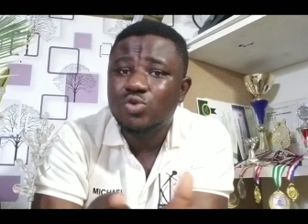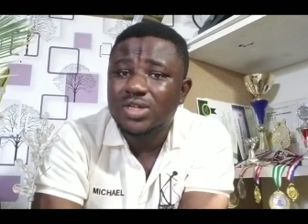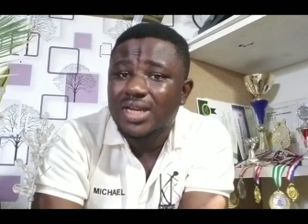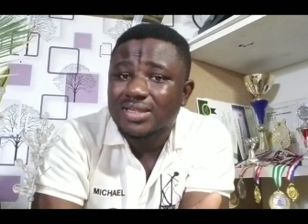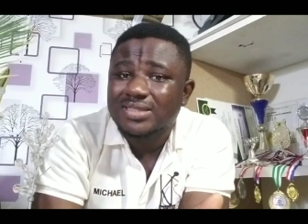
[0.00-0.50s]

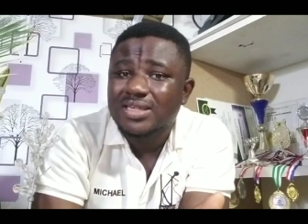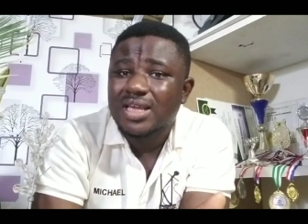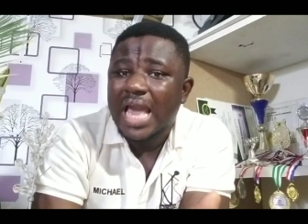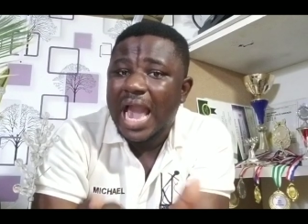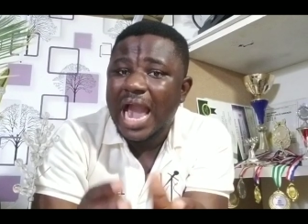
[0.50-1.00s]
goodness,
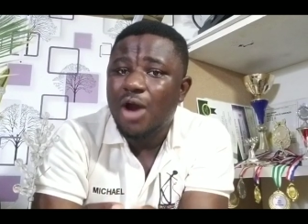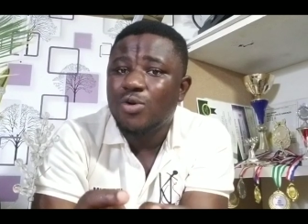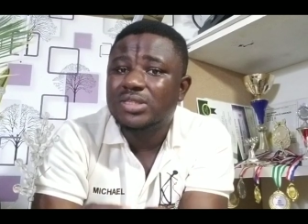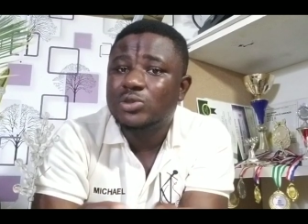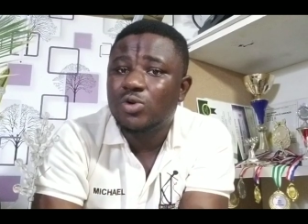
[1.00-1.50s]
how
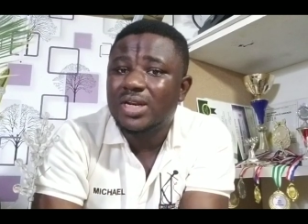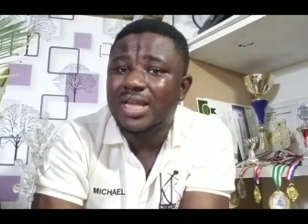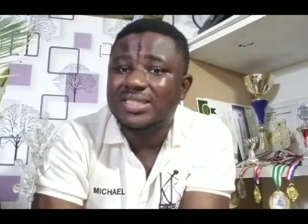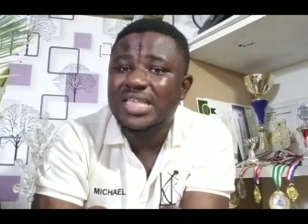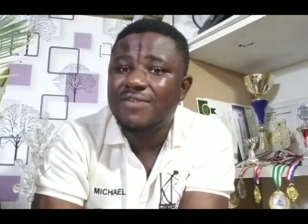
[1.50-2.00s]
is
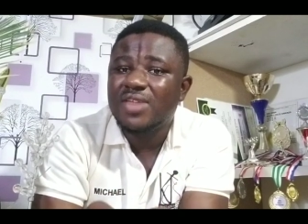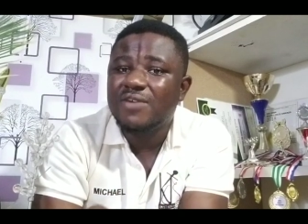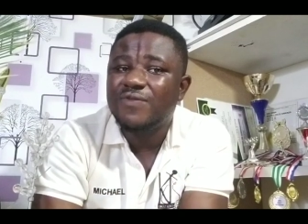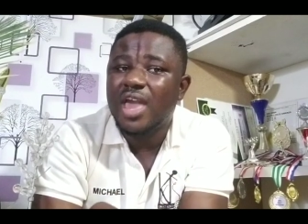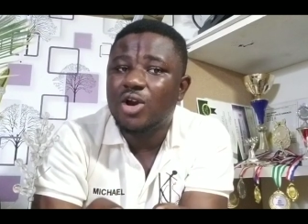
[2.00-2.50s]
goodness, even
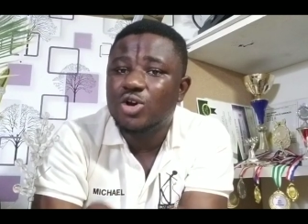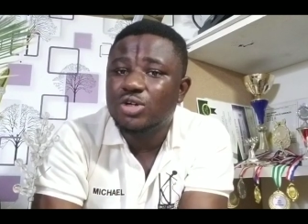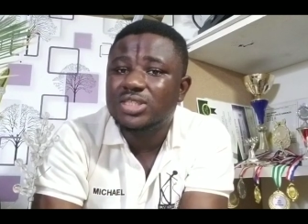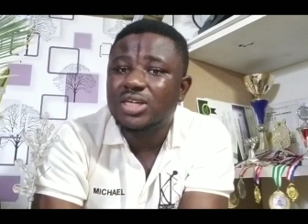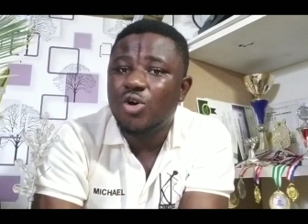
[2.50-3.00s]
if a
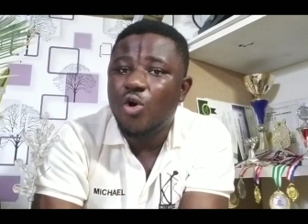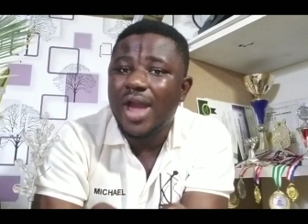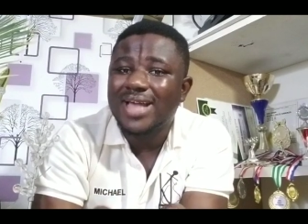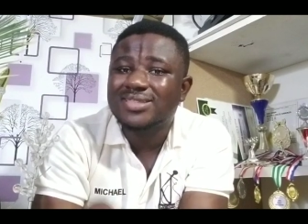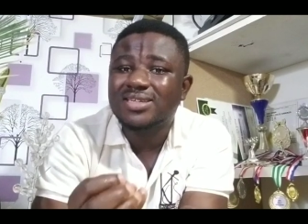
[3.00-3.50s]
good or
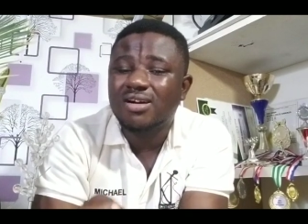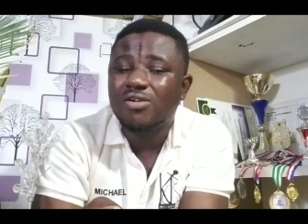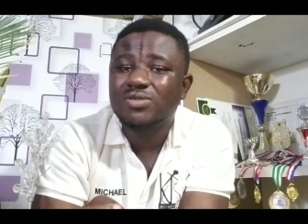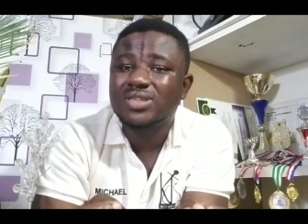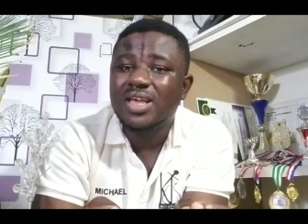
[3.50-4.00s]

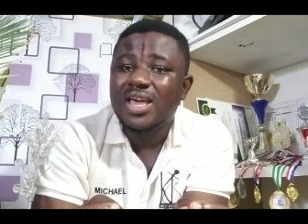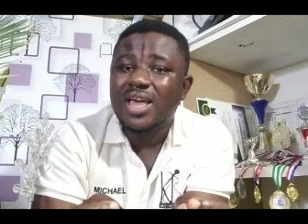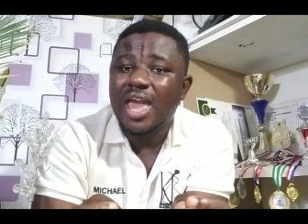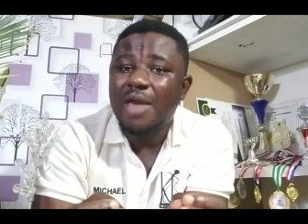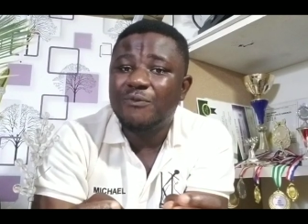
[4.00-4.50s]
ethical
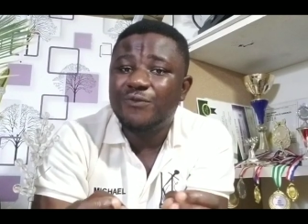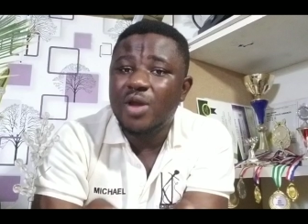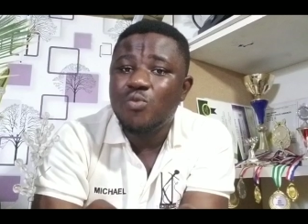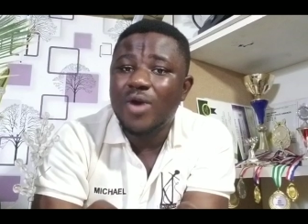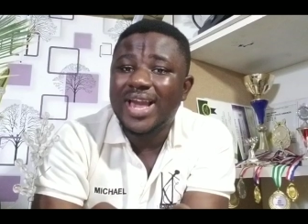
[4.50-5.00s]

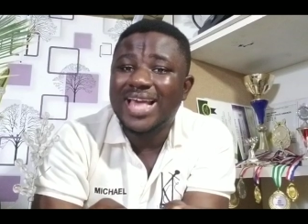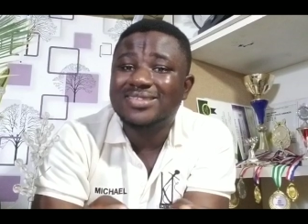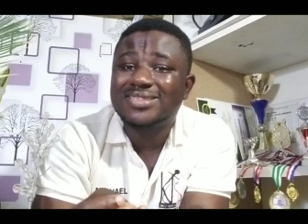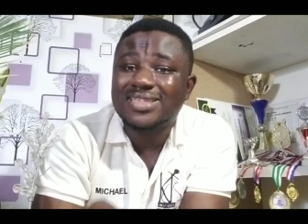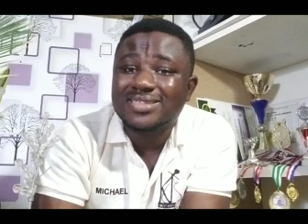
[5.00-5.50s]
framework
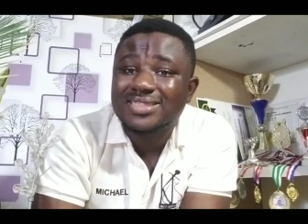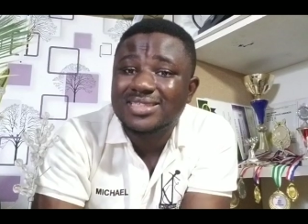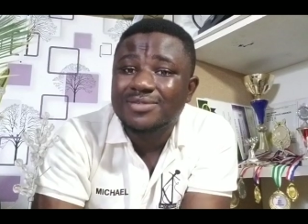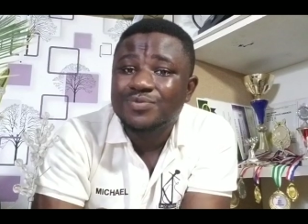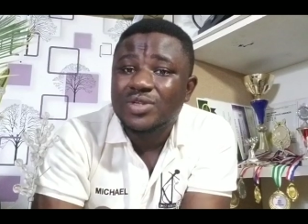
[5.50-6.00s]
exists,
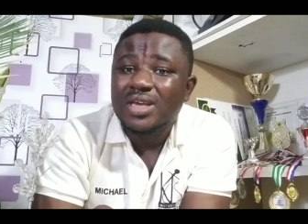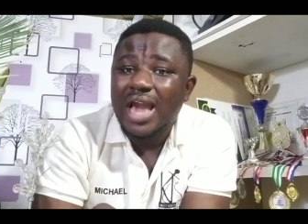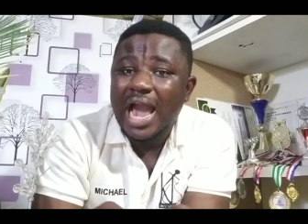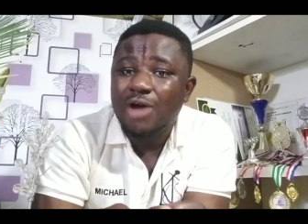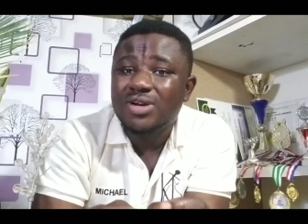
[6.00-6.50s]

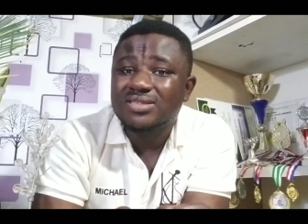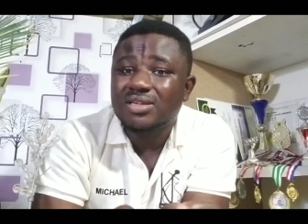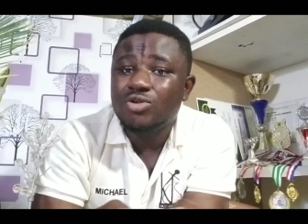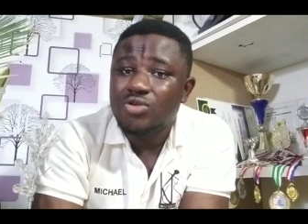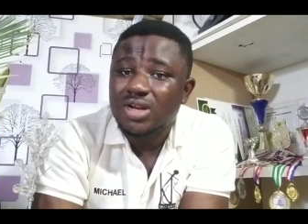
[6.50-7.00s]
how does it
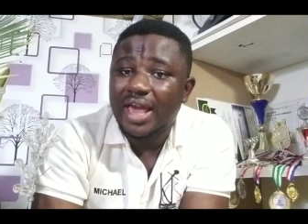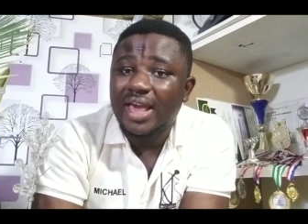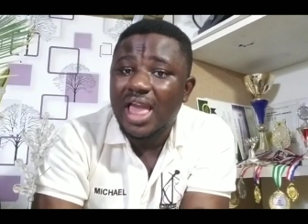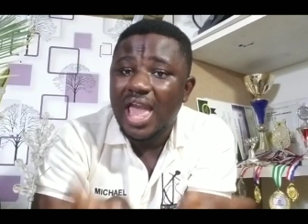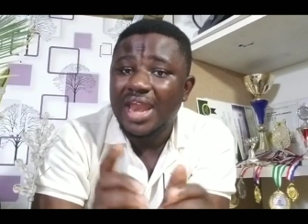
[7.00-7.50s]
look like,
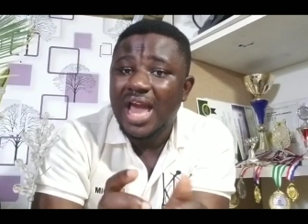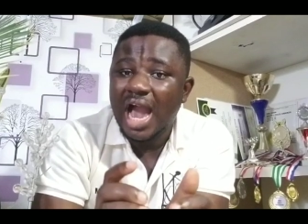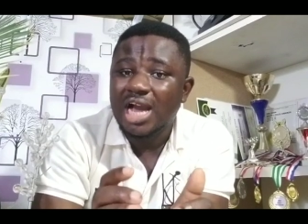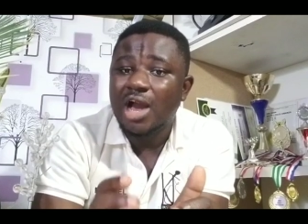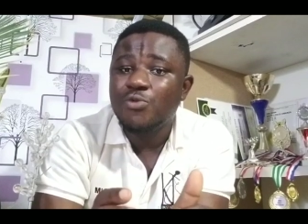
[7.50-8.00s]
and
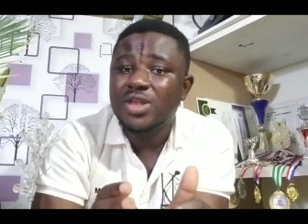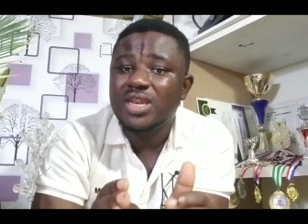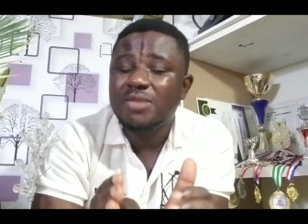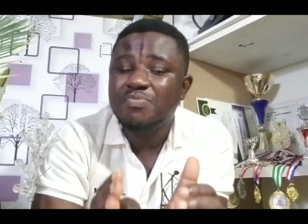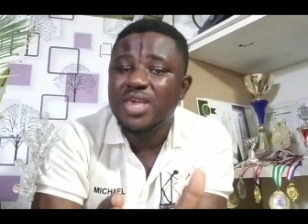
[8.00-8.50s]
how can we
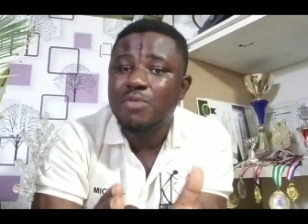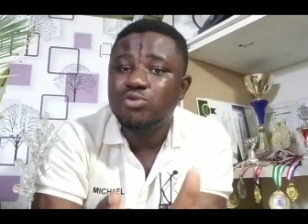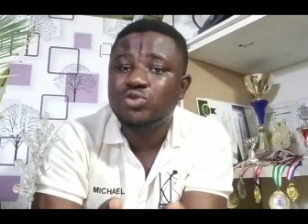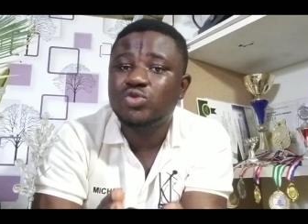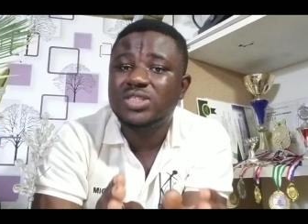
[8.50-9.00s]
be
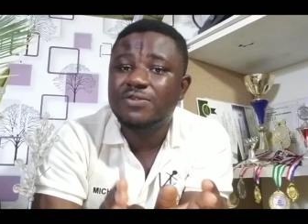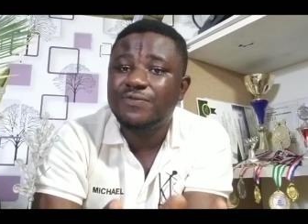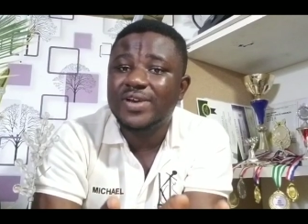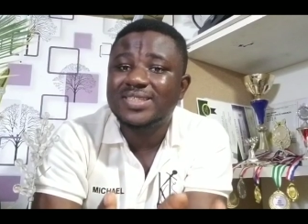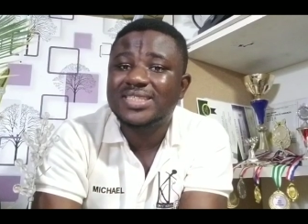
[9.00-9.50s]
able to
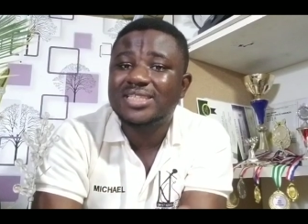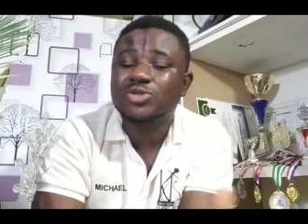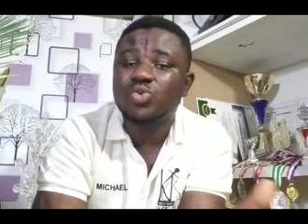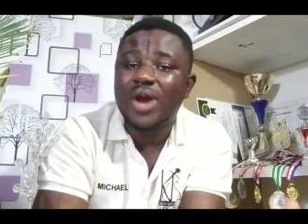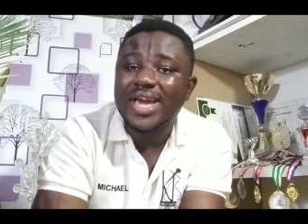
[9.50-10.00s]
differentiate
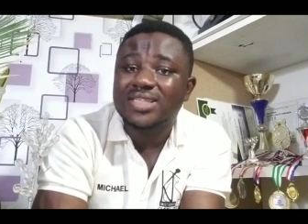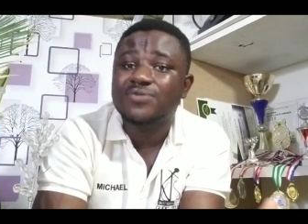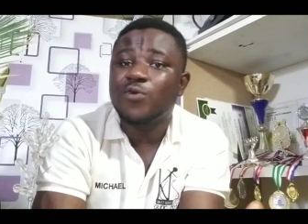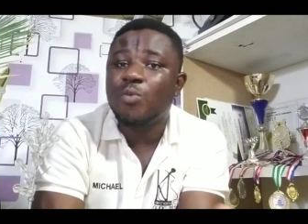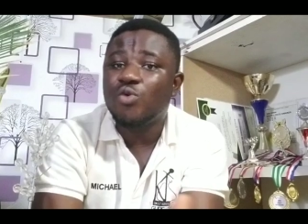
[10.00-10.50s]
right
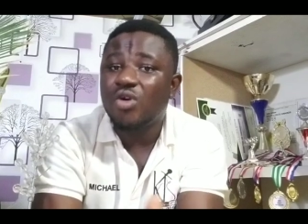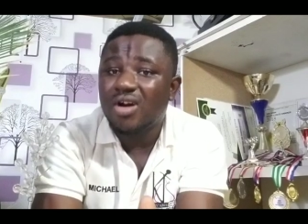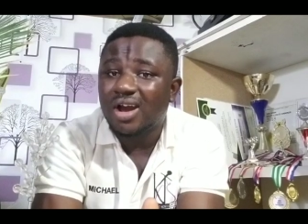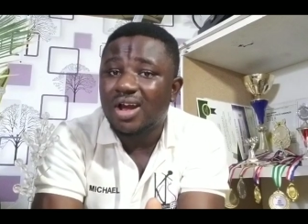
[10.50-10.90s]
from wrong?